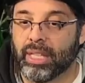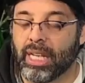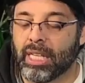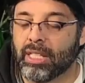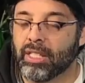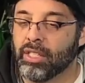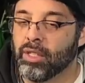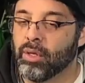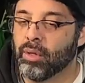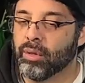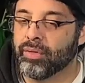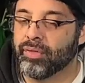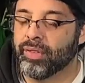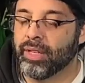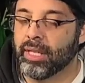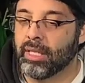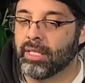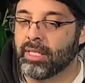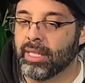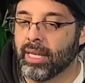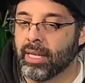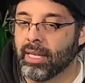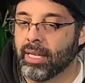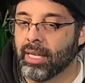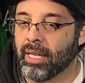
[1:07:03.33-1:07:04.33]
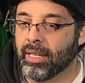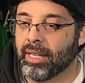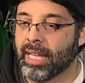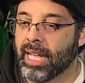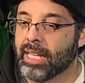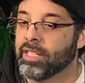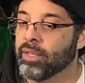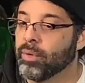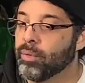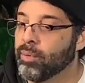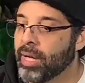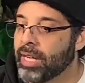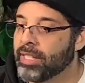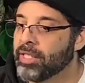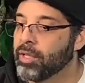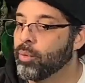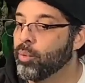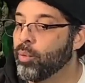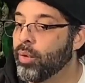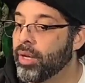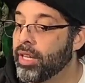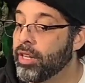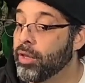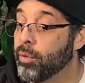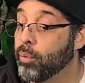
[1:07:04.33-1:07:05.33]
It's funny. It's like that's
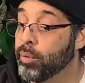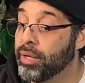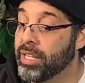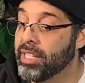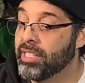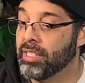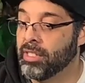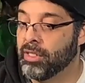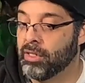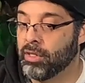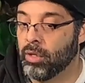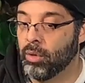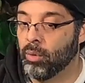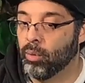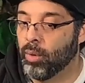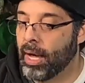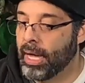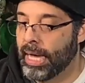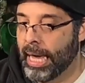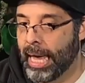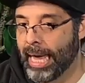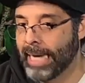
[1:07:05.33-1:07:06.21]
one of the reasons too why